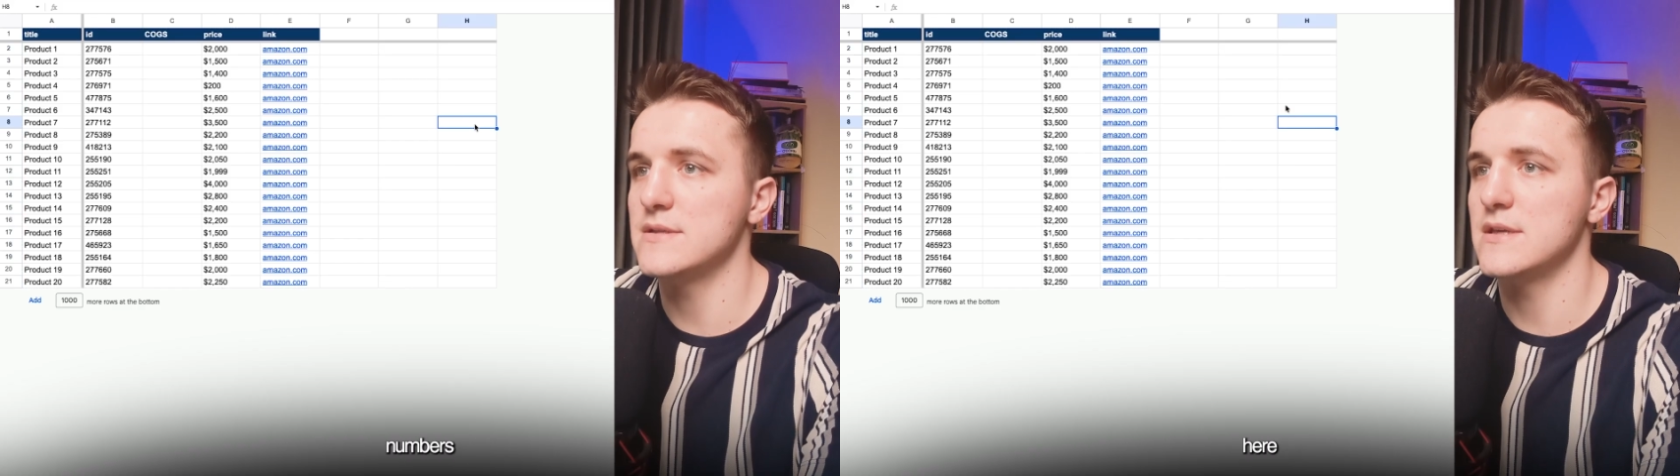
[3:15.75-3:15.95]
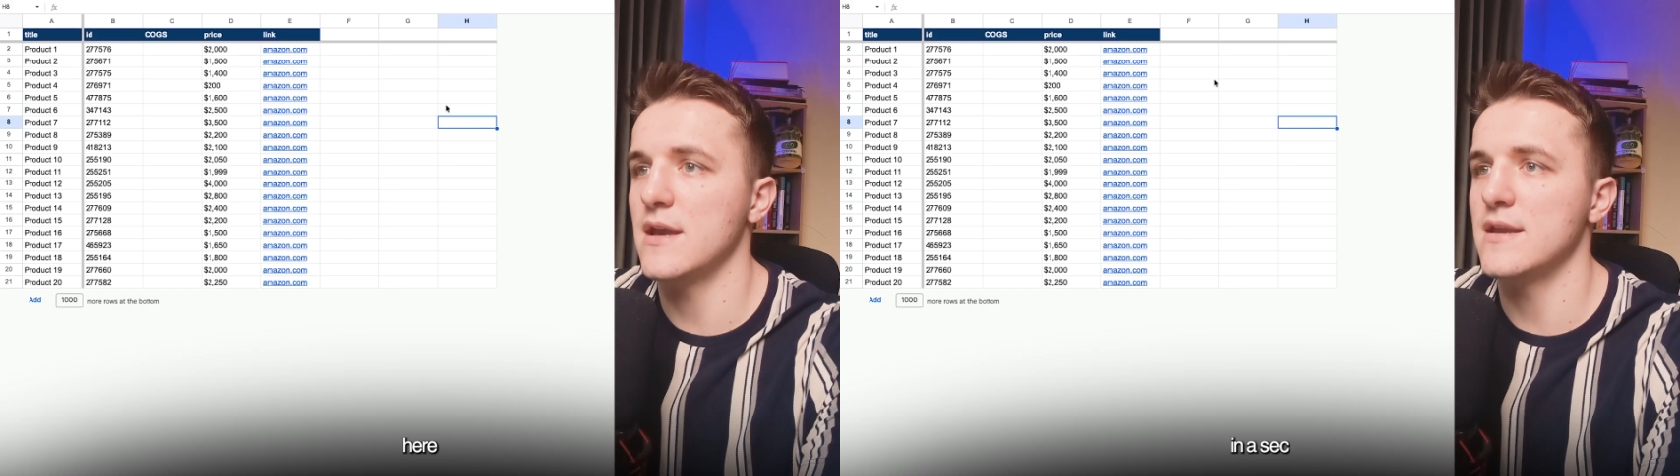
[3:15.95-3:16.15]

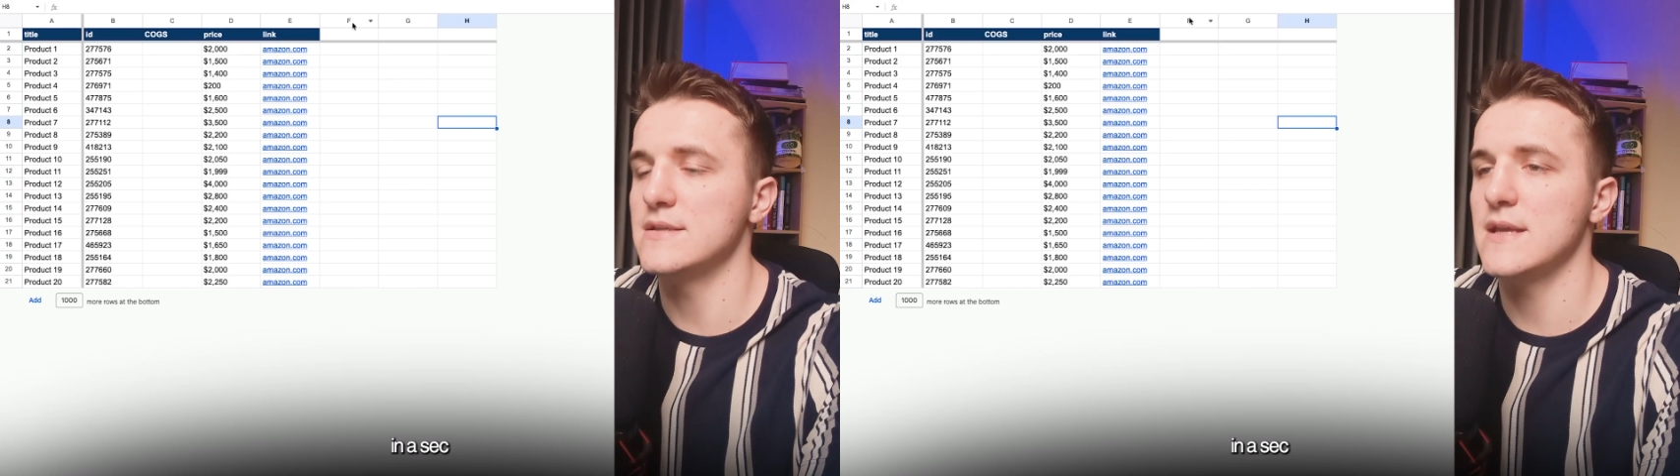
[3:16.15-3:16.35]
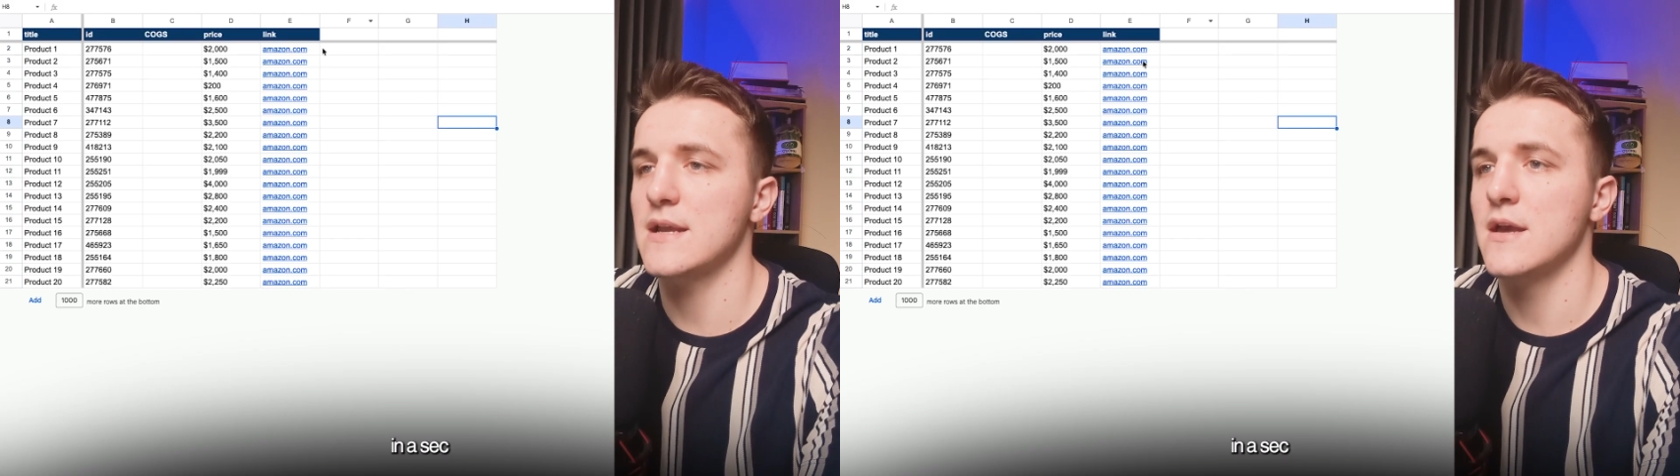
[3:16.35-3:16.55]
here in a
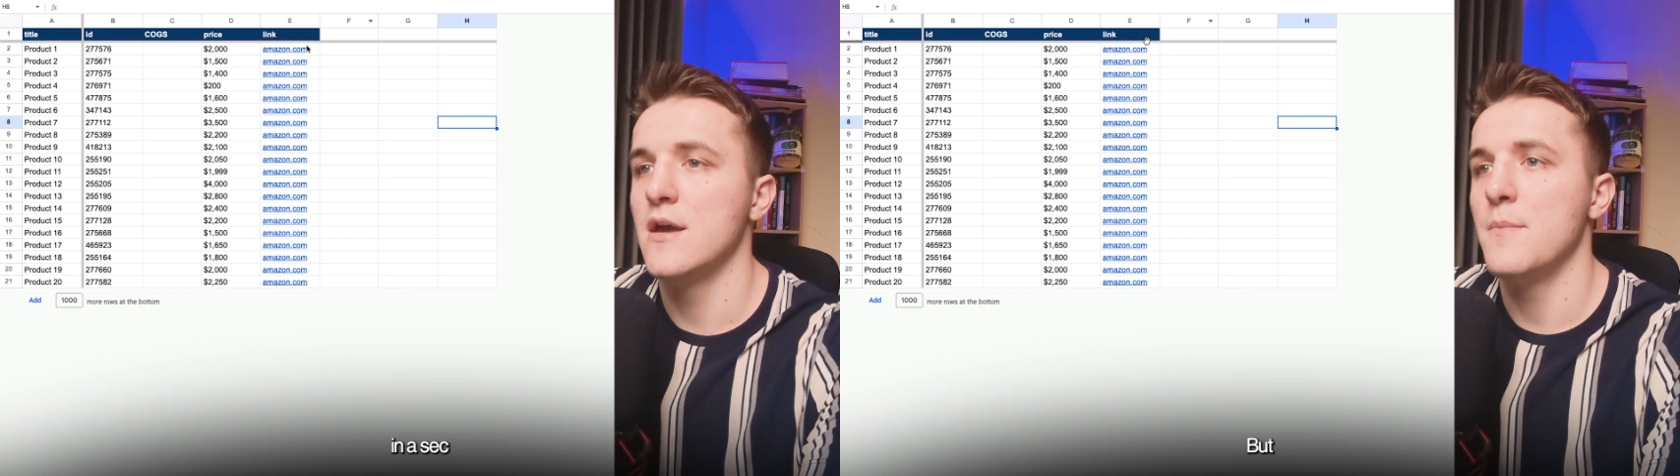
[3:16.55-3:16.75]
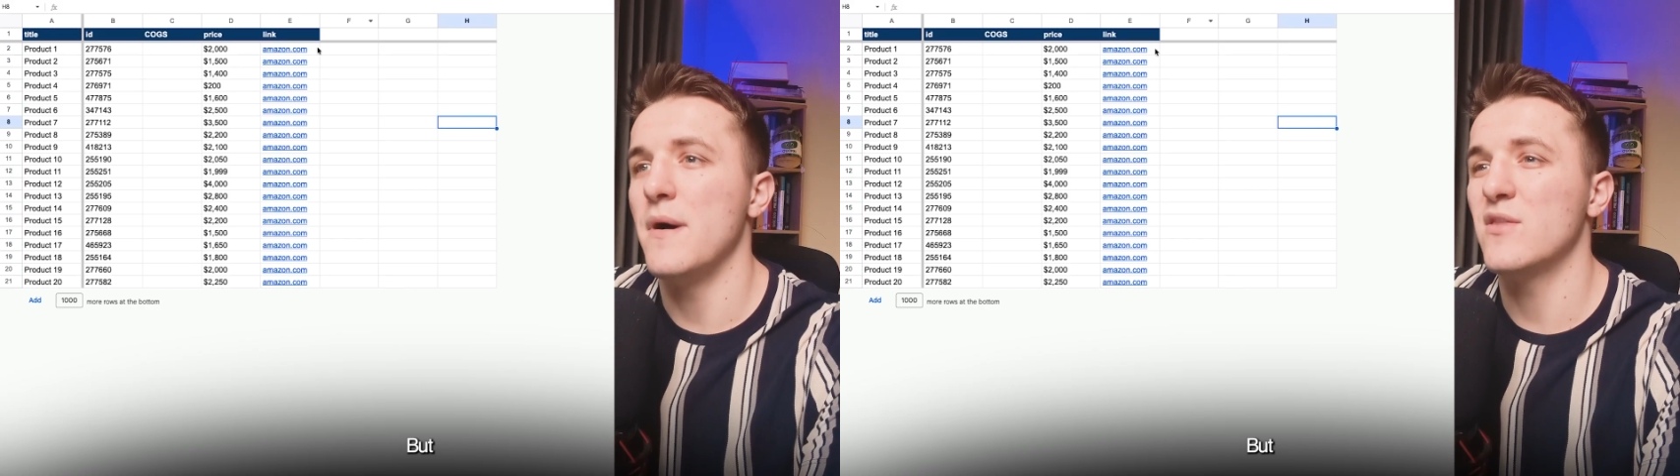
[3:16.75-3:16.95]
sec.
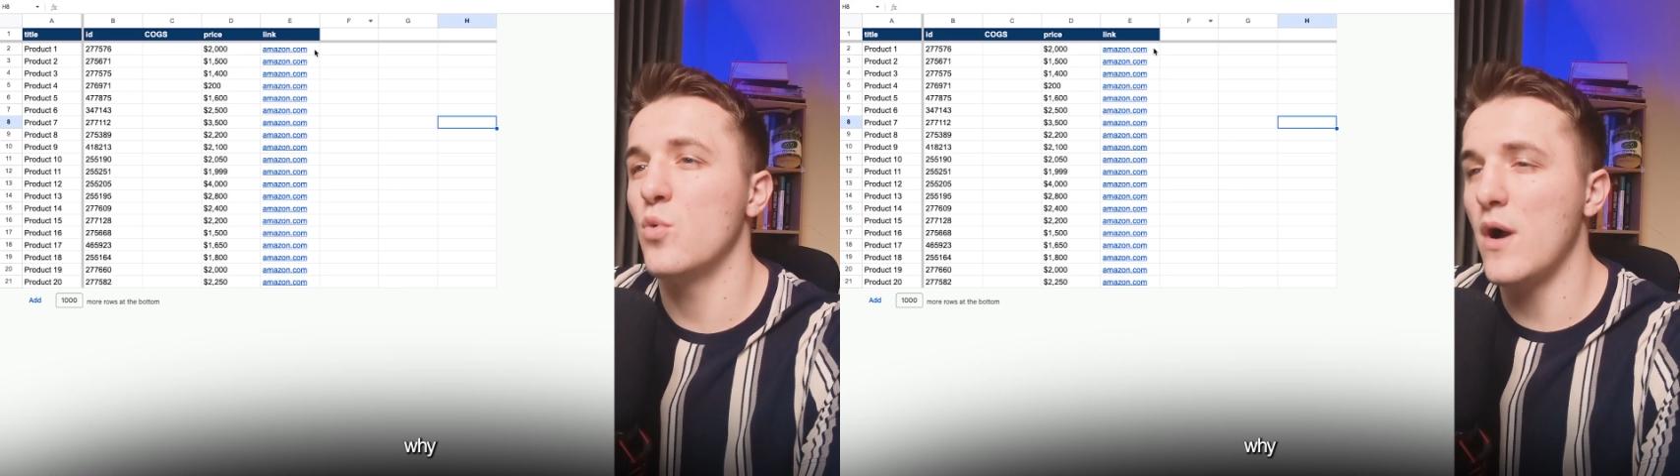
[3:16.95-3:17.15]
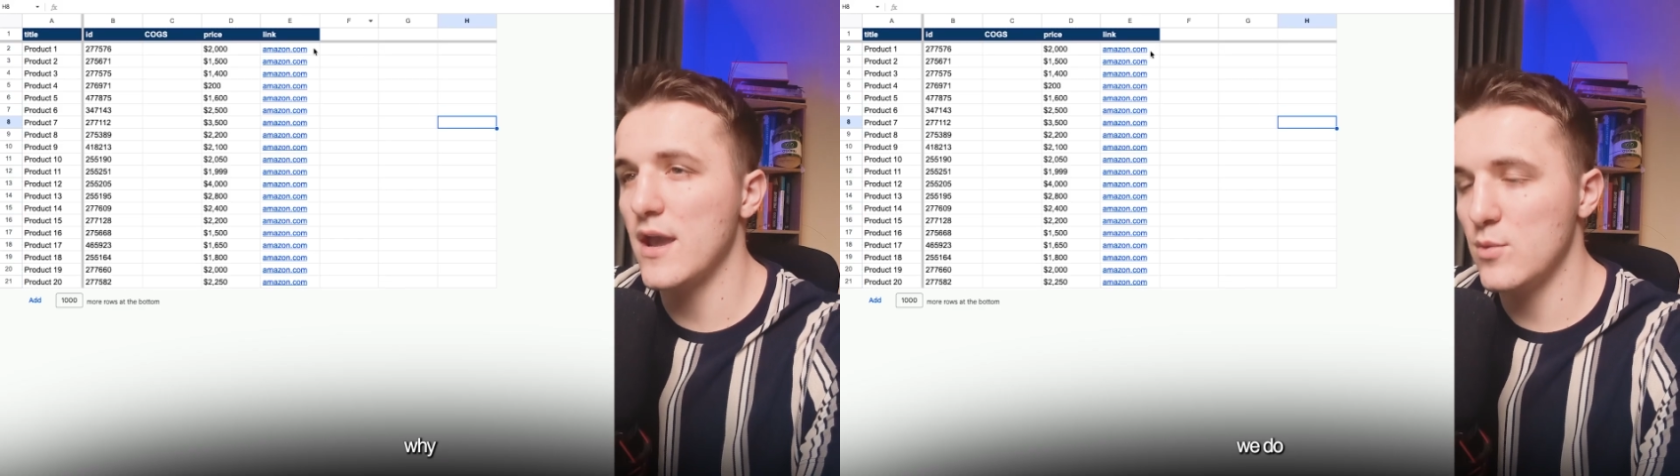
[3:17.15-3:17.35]
But
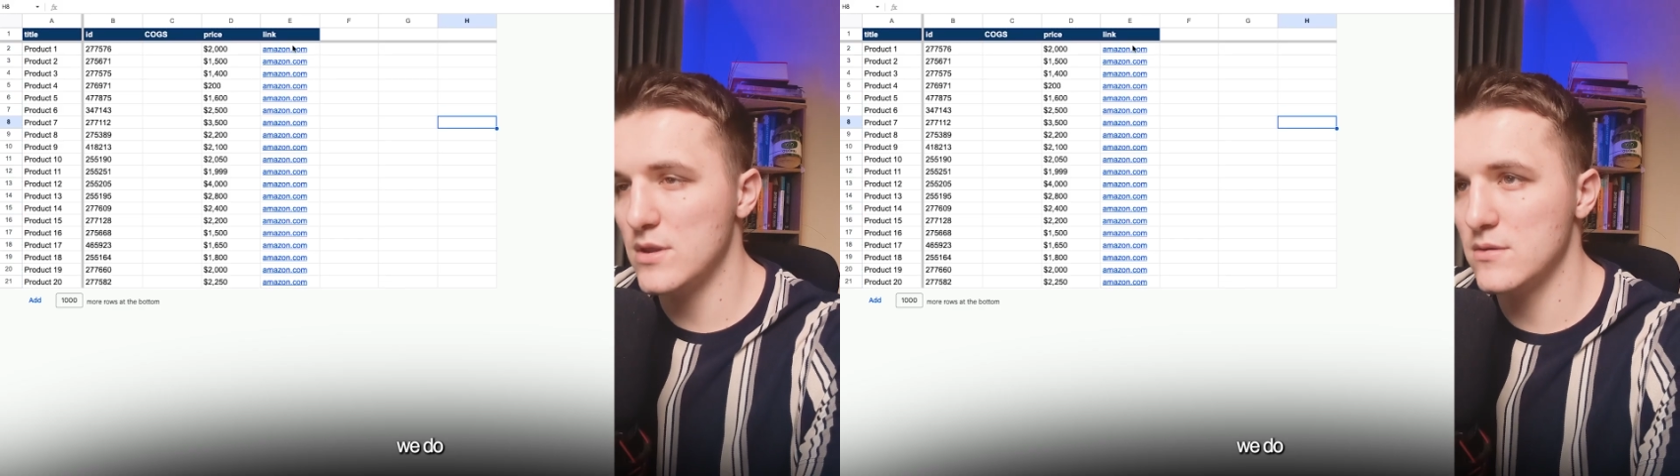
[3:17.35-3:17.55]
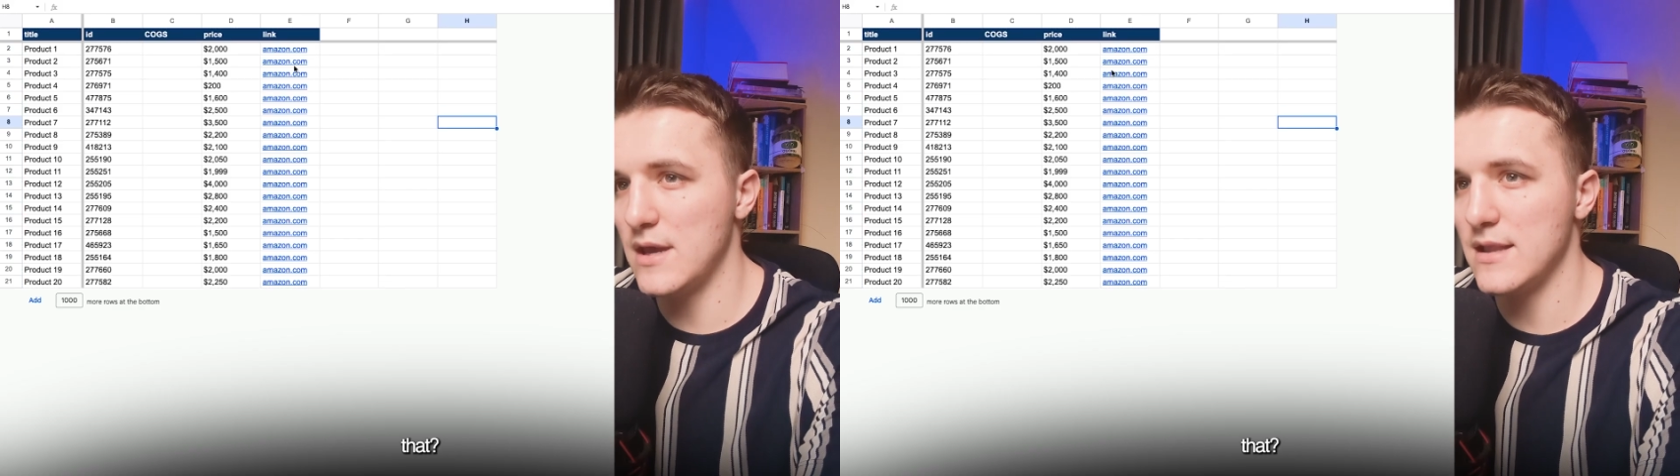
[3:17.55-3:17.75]
why we
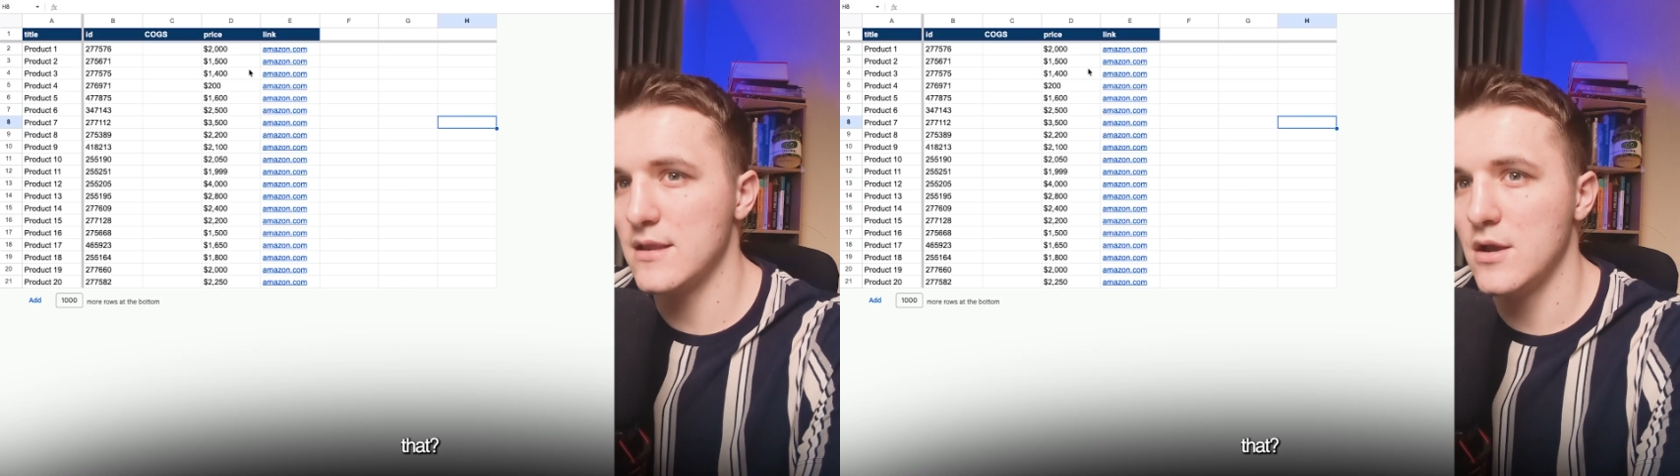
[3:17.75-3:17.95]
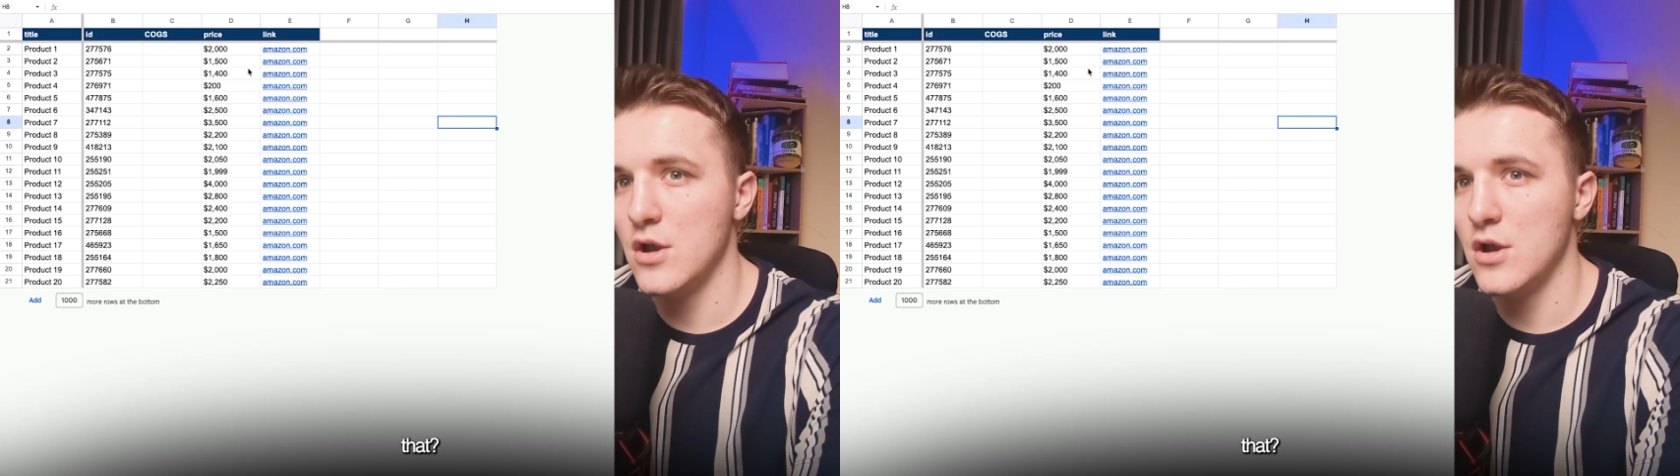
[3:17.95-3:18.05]
do that?